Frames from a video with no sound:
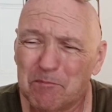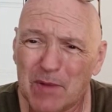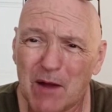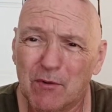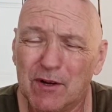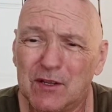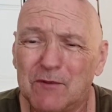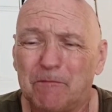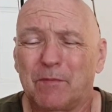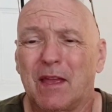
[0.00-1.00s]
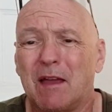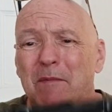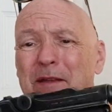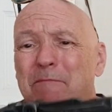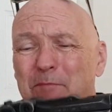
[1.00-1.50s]
Powerage, I
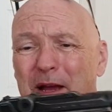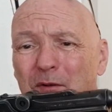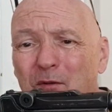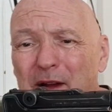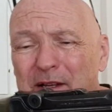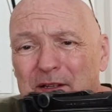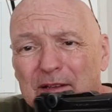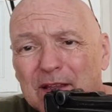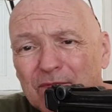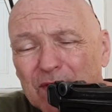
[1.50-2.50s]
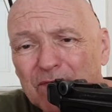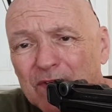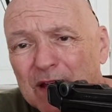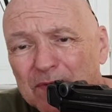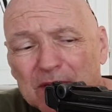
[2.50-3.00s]
mean, power wise, if
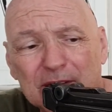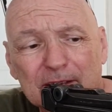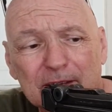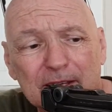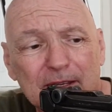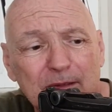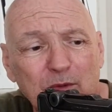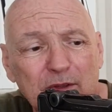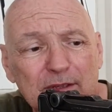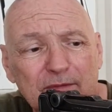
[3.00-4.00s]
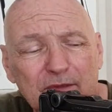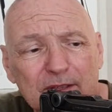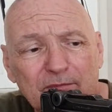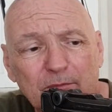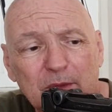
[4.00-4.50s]
you had this in
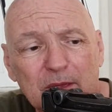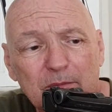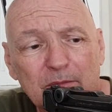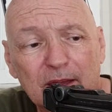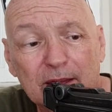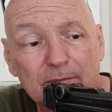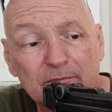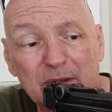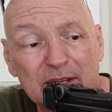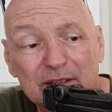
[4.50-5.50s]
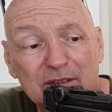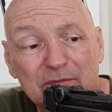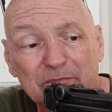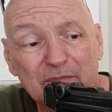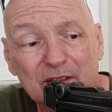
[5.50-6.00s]
177B
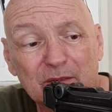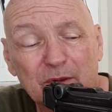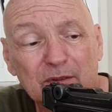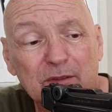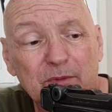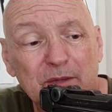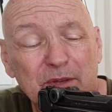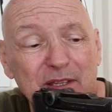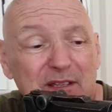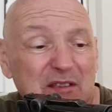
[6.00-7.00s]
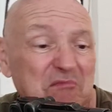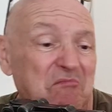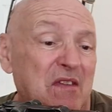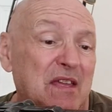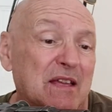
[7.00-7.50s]
pellets as opposed to BBs,
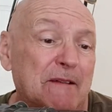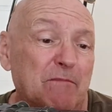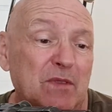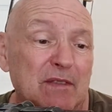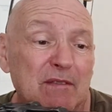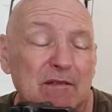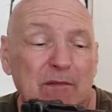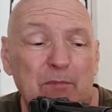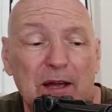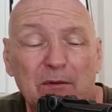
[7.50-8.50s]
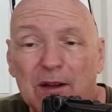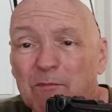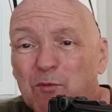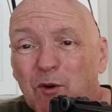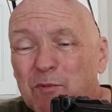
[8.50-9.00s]
the power
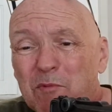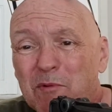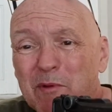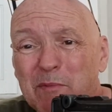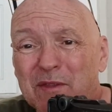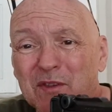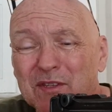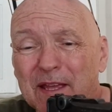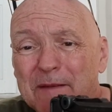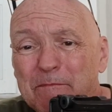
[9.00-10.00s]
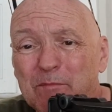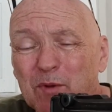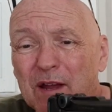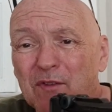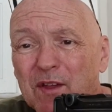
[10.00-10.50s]
output would probably be the same,
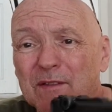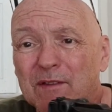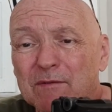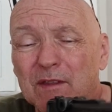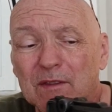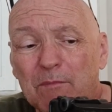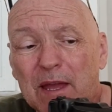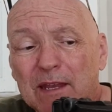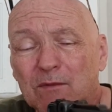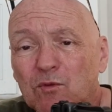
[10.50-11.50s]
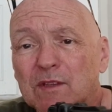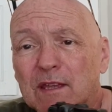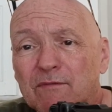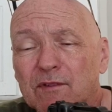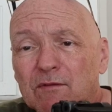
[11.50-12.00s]
but I think that the pellet would
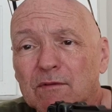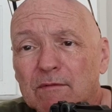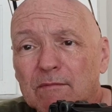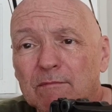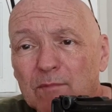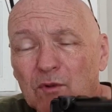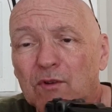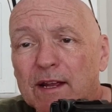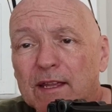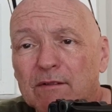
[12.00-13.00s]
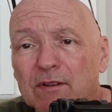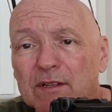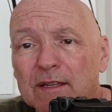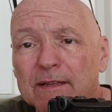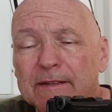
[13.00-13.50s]
give you more
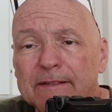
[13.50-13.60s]
accuracy,